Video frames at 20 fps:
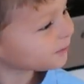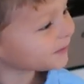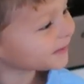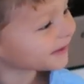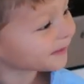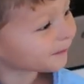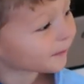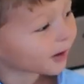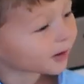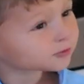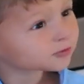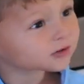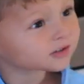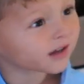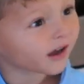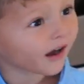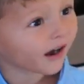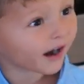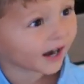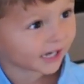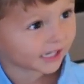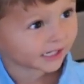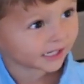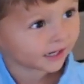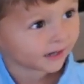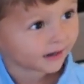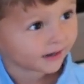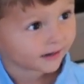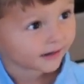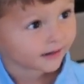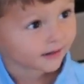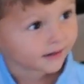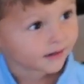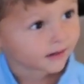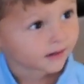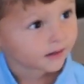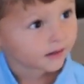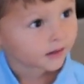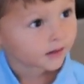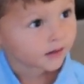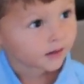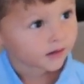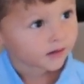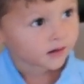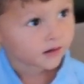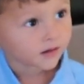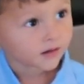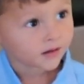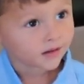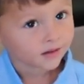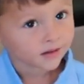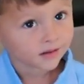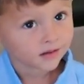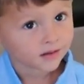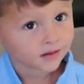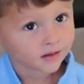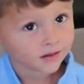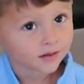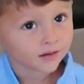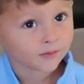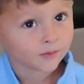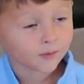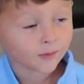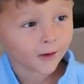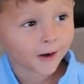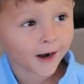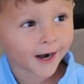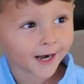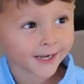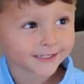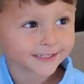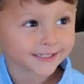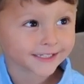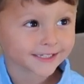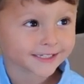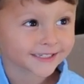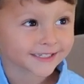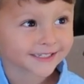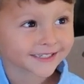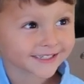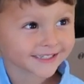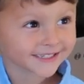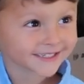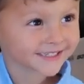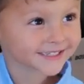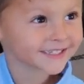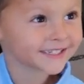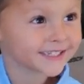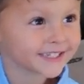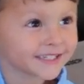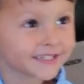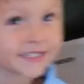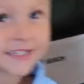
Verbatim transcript: put them up till I... Not yet. Why? Are they going to blow